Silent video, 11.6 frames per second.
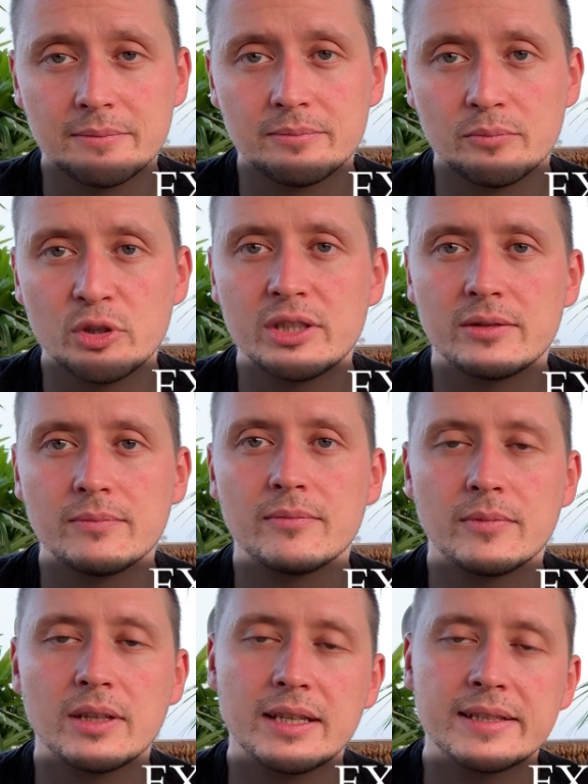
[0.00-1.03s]
which
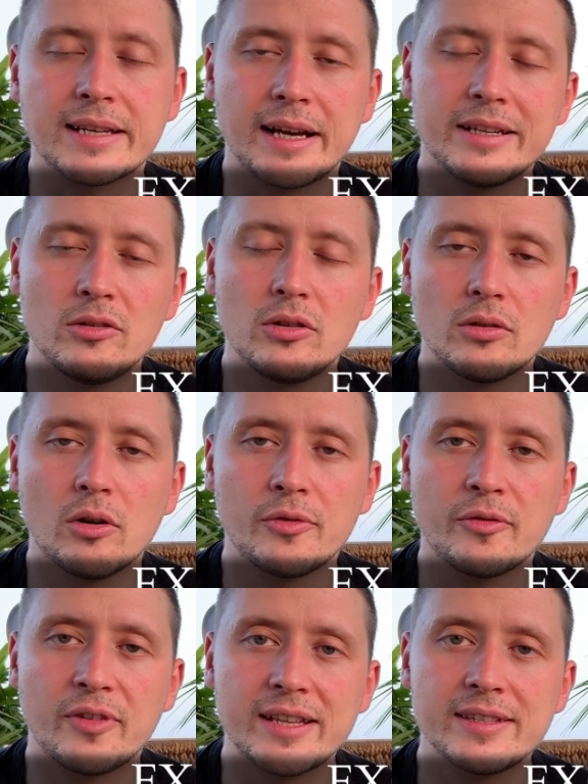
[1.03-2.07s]
is kind of a
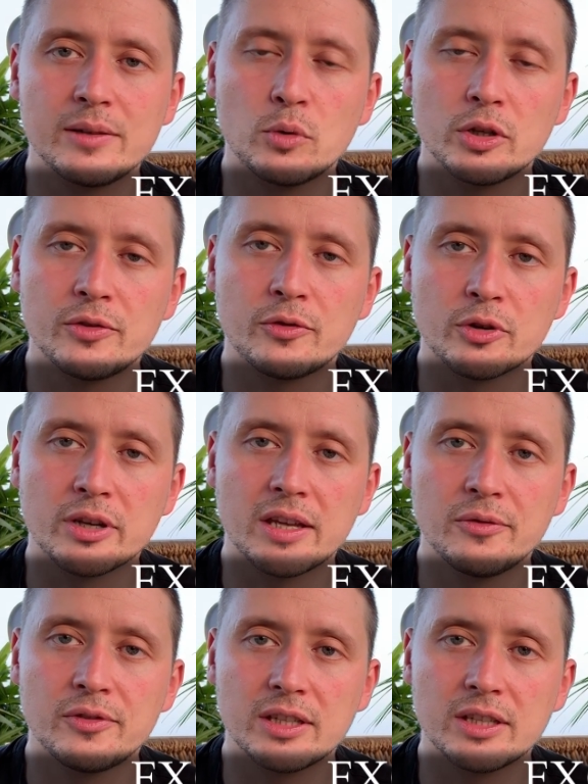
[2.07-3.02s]
fancy word for a gift